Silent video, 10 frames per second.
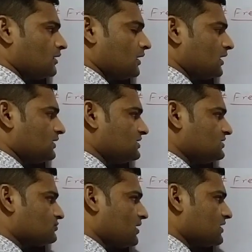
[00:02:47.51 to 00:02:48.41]
and
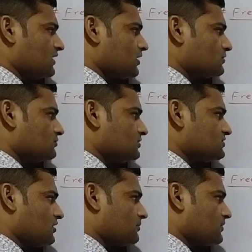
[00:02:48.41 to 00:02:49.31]
this one electron is
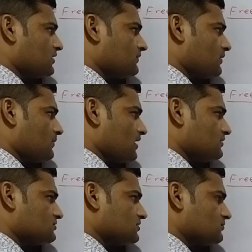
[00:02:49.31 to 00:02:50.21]
obtained from
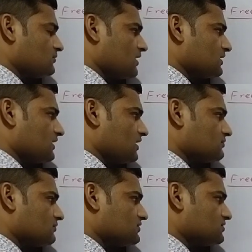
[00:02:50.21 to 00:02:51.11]
hydrogen, one
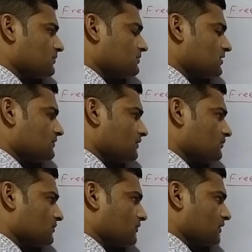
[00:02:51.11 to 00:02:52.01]
electron is obtained
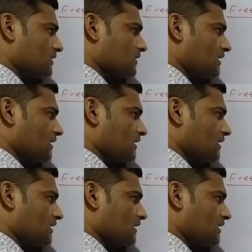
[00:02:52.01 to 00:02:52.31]
from chlorine,